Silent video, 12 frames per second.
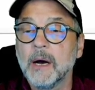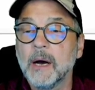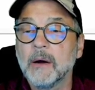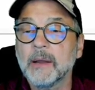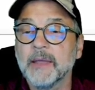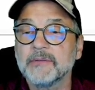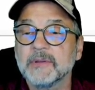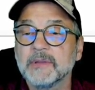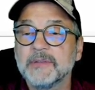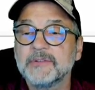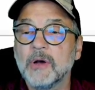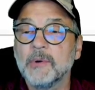Okay, so
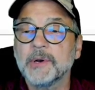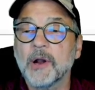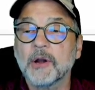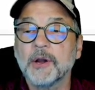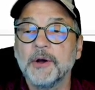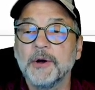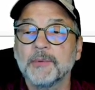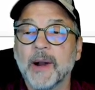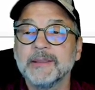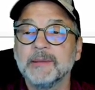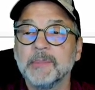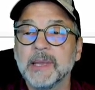let's go in our code
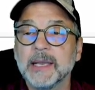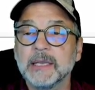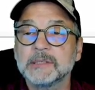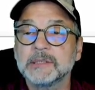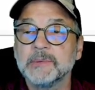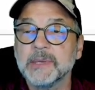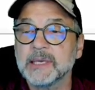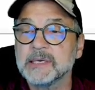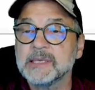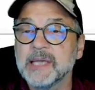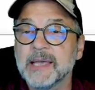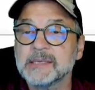right at the beginning so we can
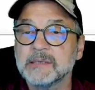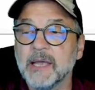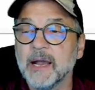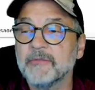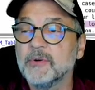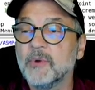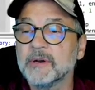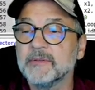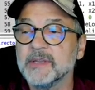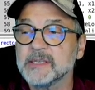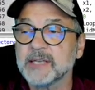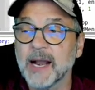test every one of
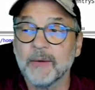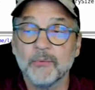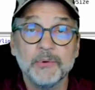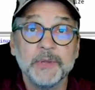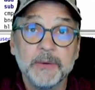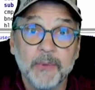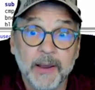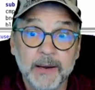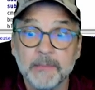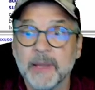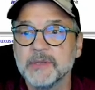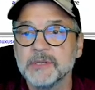these. And I really
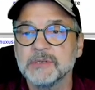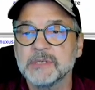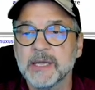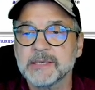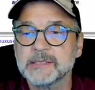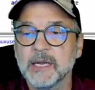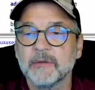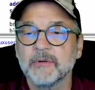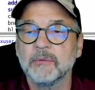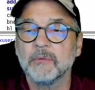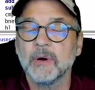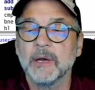recommend that you test
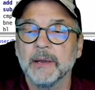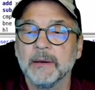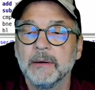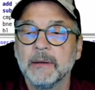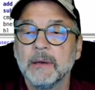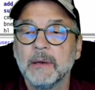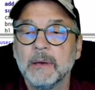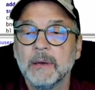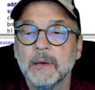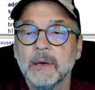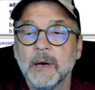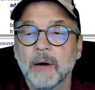every one.
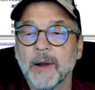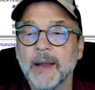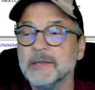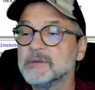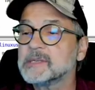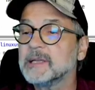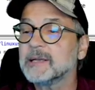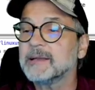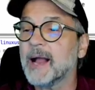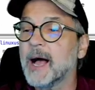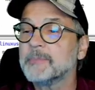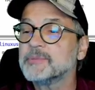All right, you selected
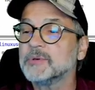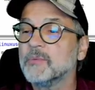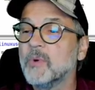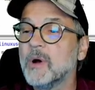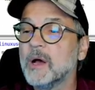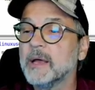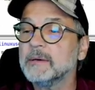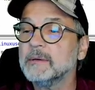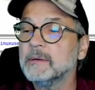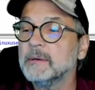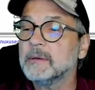option 1.